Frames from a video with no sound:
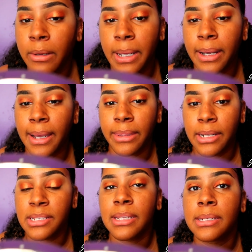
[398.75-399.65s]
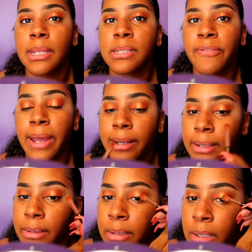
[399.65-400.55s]
Oh my god, that just intensified
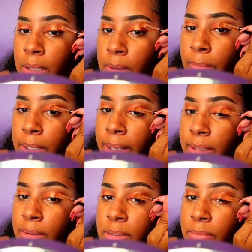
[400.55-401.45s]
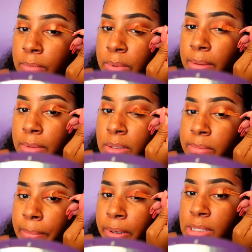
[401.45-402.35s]
it when I use
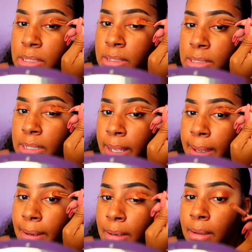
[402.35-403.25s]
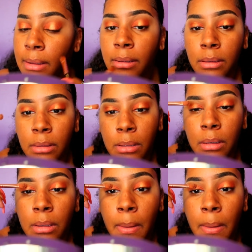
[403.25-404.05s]
my brush to the side. Oh.